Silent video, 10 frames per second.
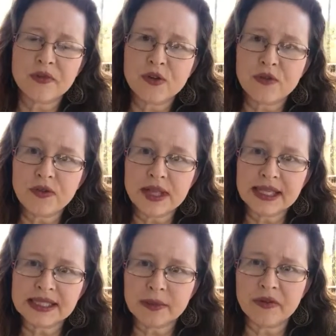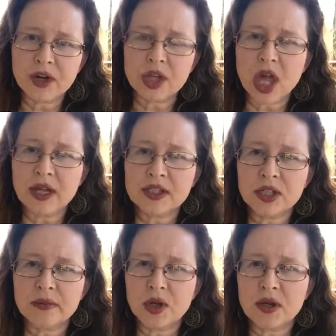fulfilling some of our
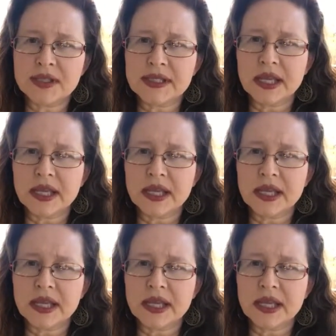long-term goals,